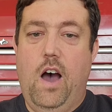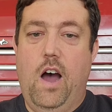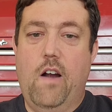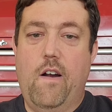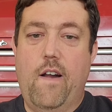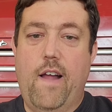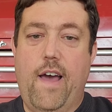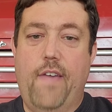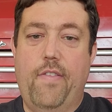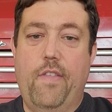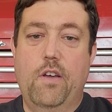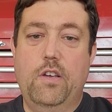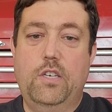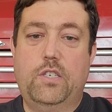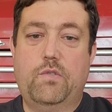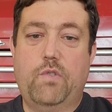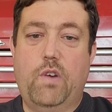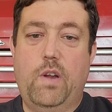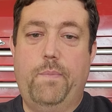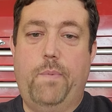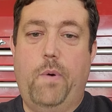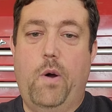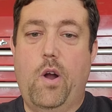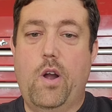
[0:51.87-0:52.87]
All right, those
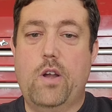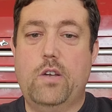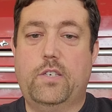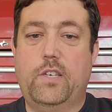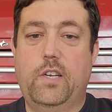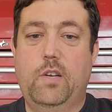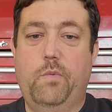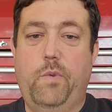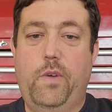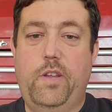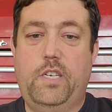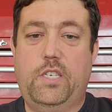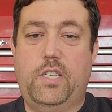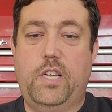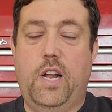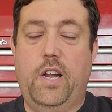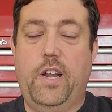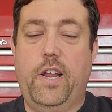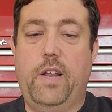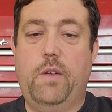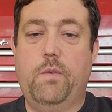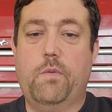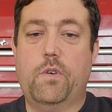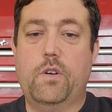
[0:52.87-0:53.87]
three parts that we
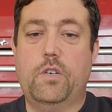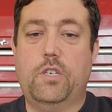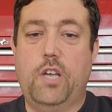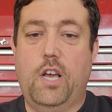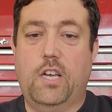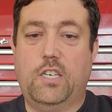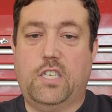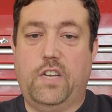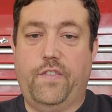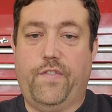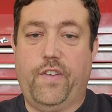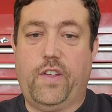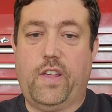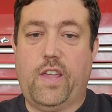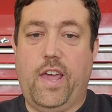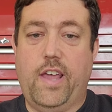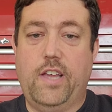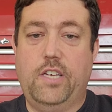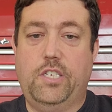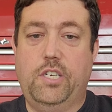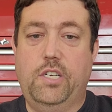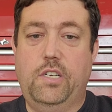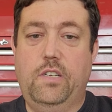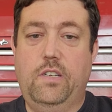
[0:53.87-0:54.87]
studied were
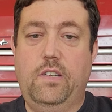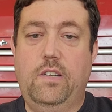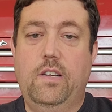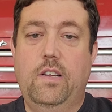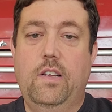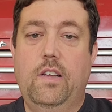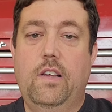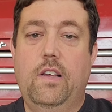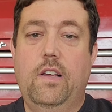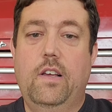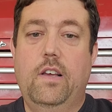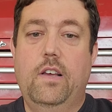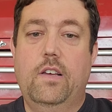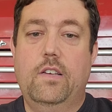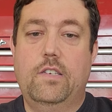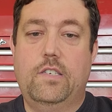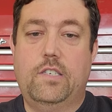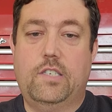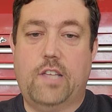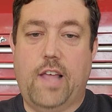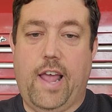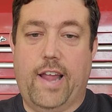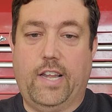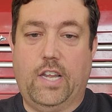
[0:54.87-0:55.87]
justification,
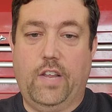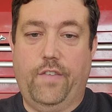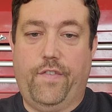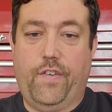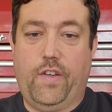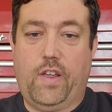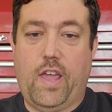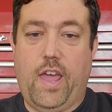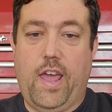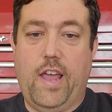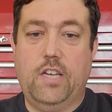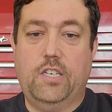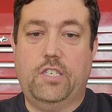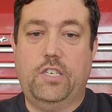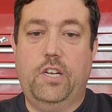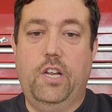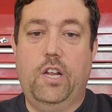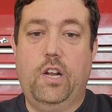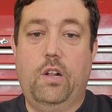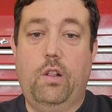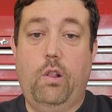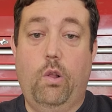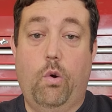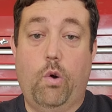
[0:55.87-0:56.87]
sanctification,
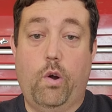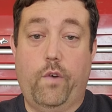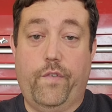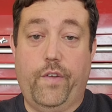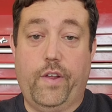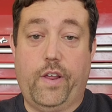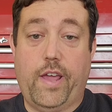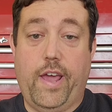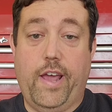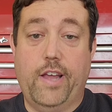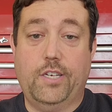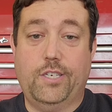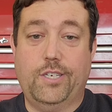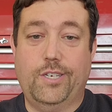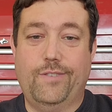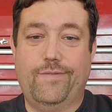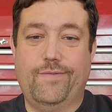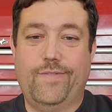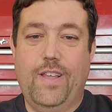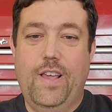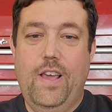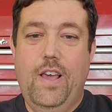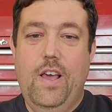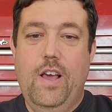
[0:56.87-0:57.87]
and
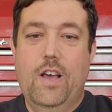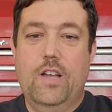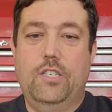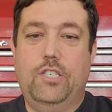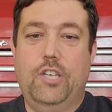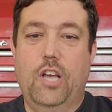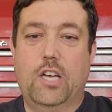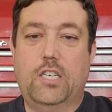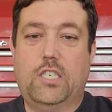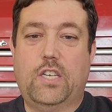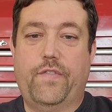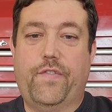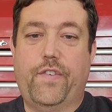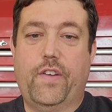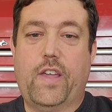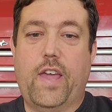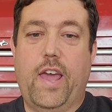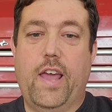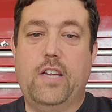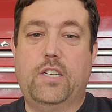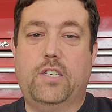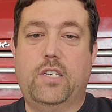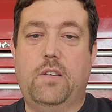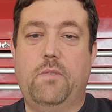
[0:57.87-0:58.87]
glorification.
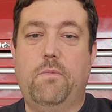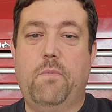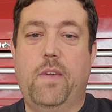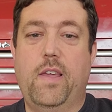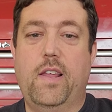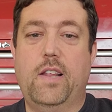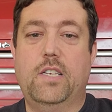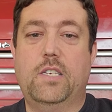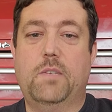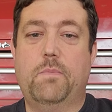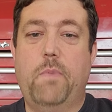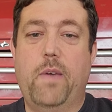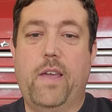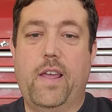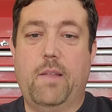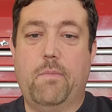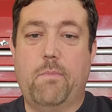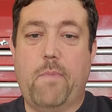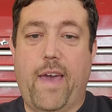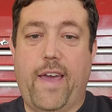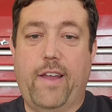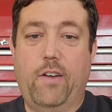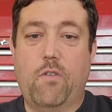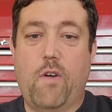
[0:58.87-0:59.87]
Justification means
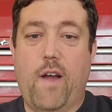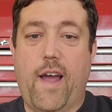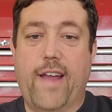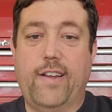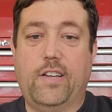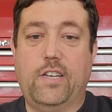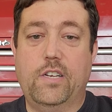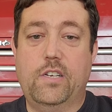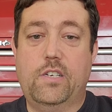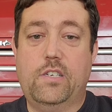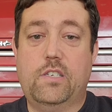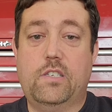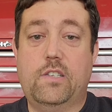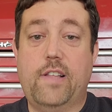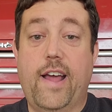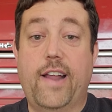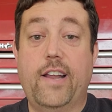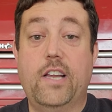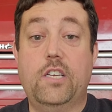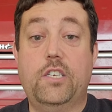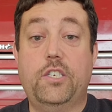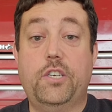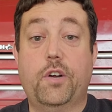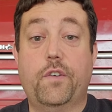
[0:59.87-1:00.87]
being made righteous.
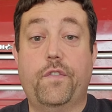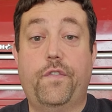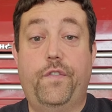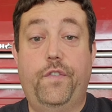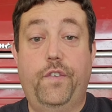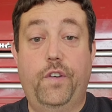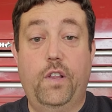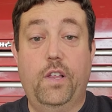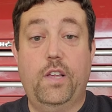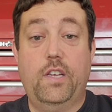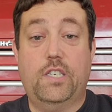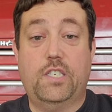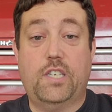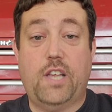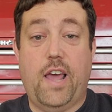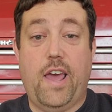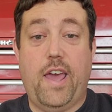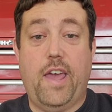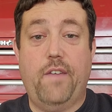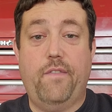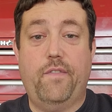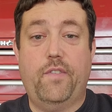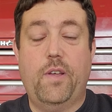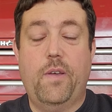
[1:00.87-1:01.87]
That is, you're fully
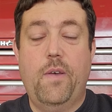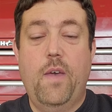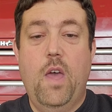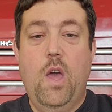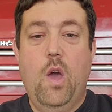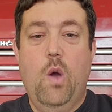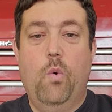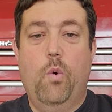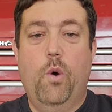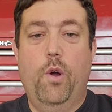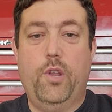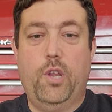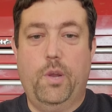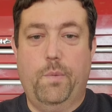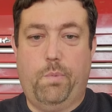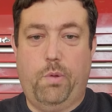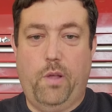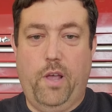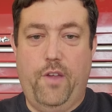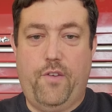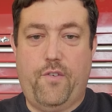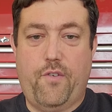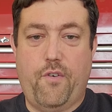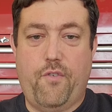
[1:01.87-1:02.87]
saved. When you
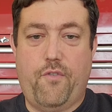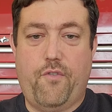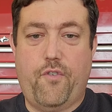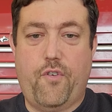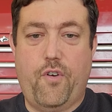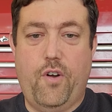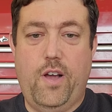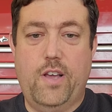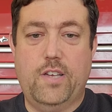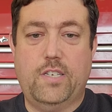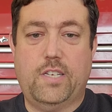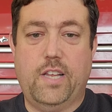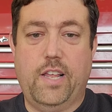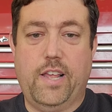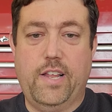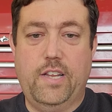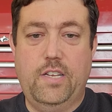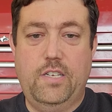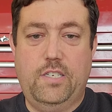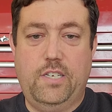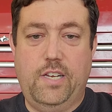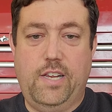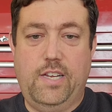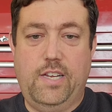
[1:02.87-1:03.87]
place your trust in